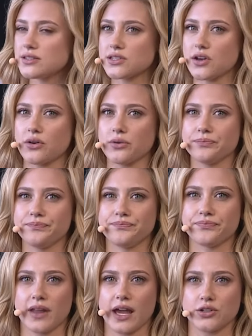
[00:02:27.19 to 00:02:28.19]
So
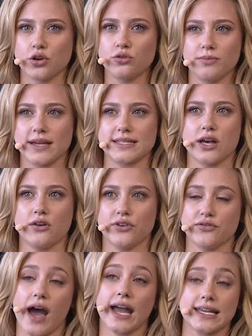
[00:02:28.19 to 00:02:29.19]
I told myself if
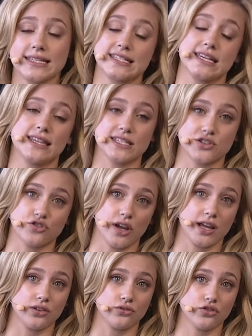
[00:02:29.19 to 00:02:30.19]
I can see this
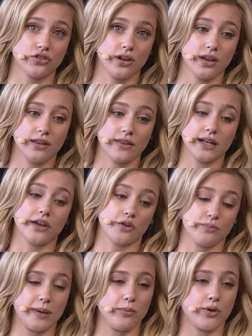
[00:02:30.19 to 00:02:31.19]
change, then other
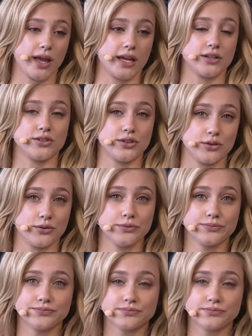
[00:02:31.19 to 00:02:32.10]
people can too.